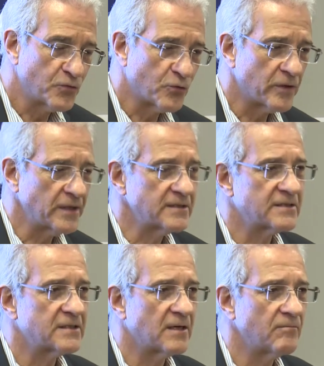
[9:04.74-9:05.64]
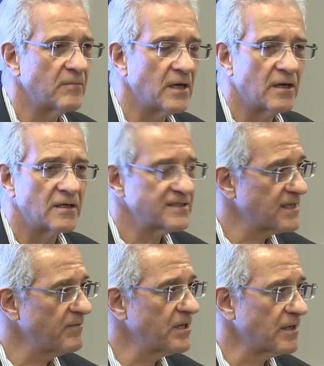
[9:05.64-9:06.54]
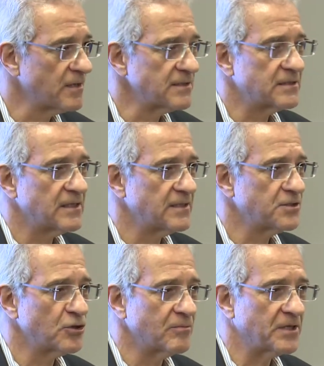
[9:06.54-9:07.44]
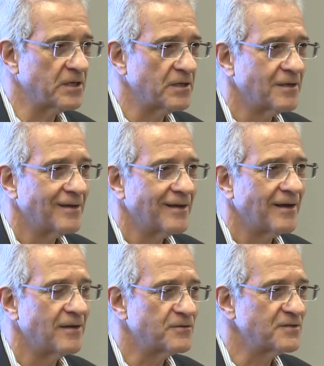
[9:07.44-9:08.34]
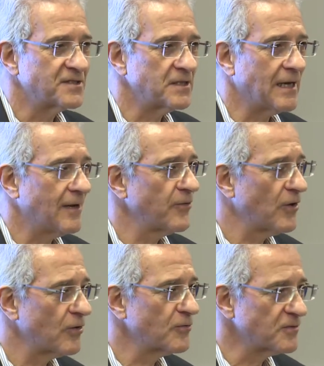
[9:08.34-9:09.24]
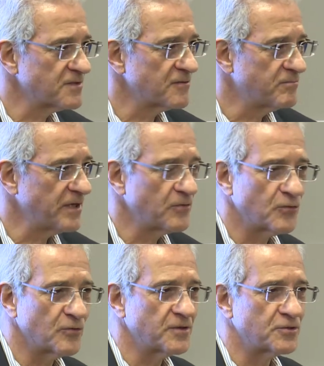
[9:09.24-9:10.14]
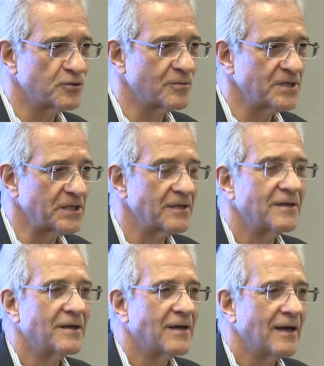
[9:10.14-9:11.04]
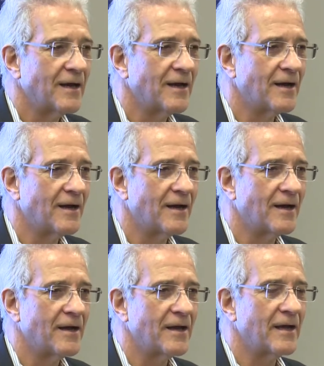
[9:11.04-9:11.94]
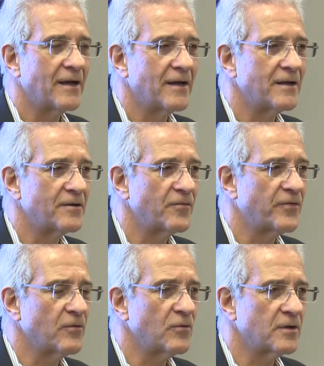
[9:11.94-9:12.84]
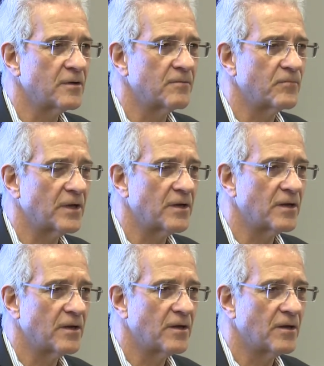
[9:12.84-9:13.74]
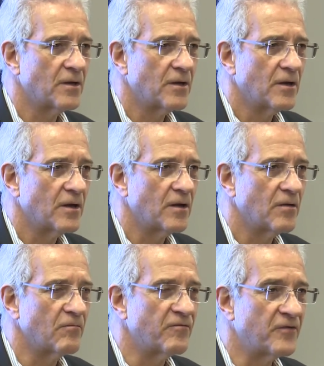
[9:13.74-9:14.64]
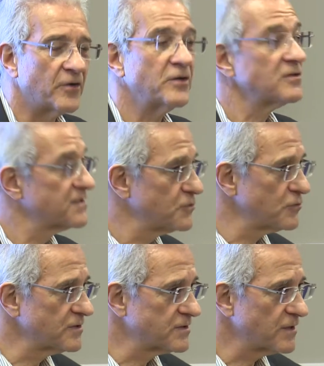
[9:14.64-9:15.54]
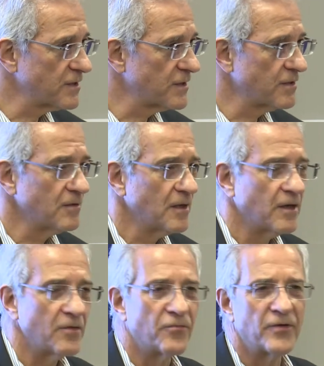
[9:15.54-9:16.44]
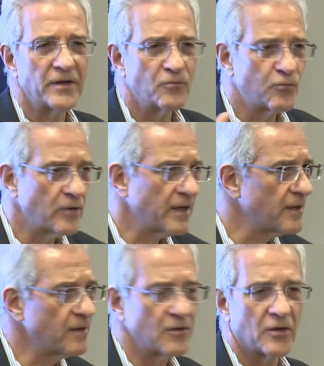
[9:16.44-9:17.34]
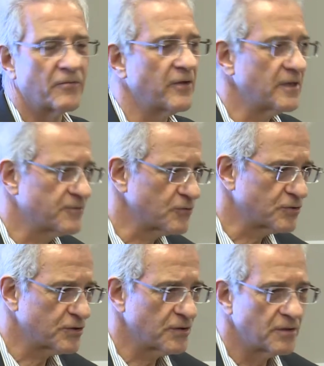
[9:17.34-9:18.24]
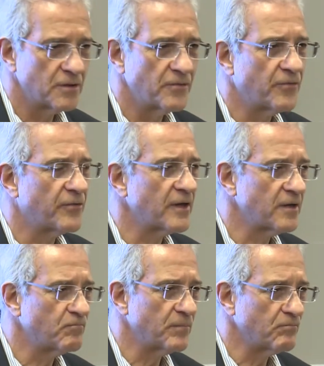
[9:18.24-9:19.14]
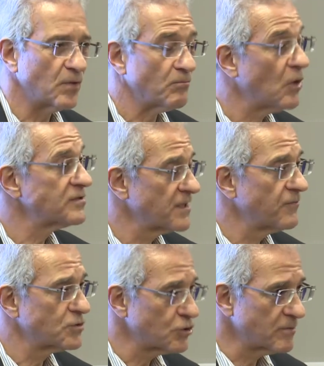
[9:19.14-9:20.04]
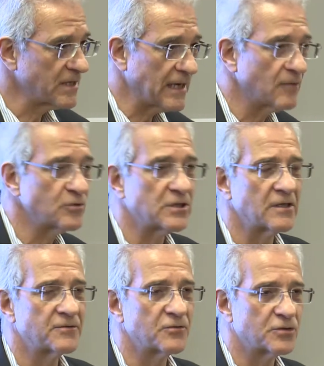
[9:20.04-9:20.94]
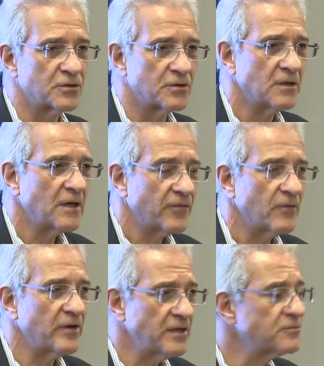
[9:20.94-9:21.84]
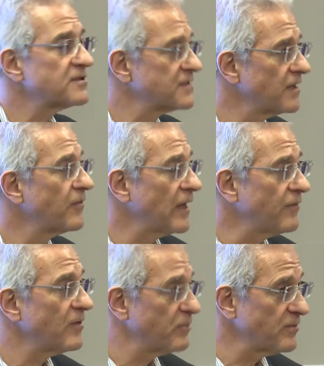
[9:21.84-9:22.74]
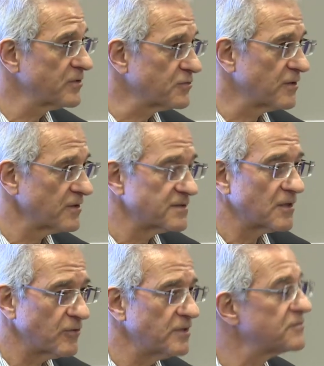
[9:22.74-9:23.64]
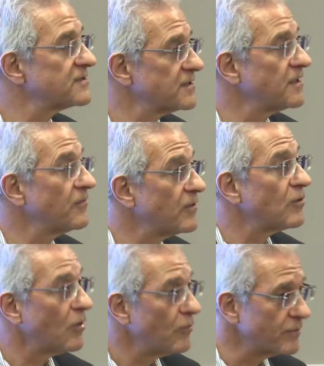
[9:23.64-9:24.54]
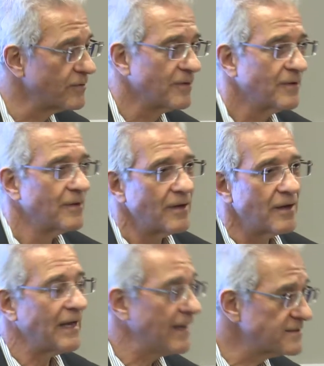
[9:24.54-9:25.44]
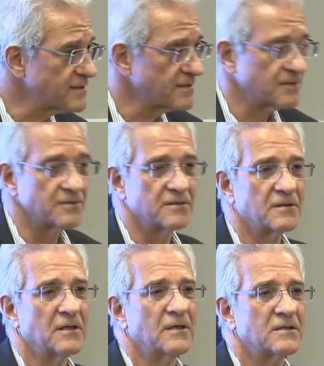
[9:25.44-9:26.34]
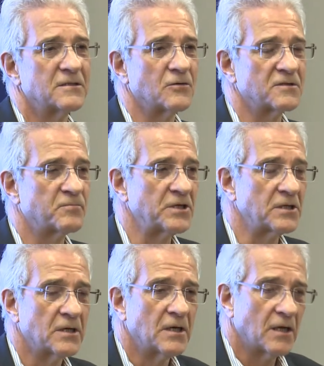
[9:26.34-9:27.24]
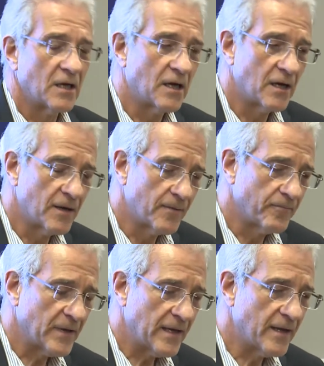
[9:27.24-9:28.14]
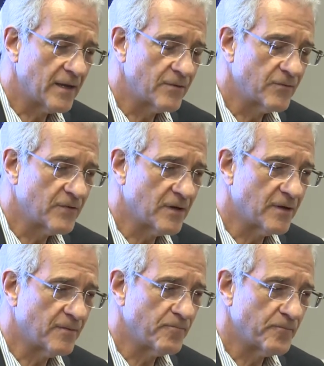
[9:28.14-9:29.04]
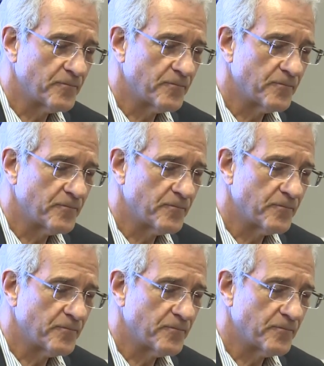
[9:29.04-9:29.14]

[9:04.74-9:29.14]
touring some uh, seminars in Germany uh, to see how the Holocaust was being taught in Germany. Uh, and there were very good students there. They read a lot of the literature, they, mostly the German language literature. They were interested in, in the perpetrators. They were interested in their own ancestors, so to speak. and um,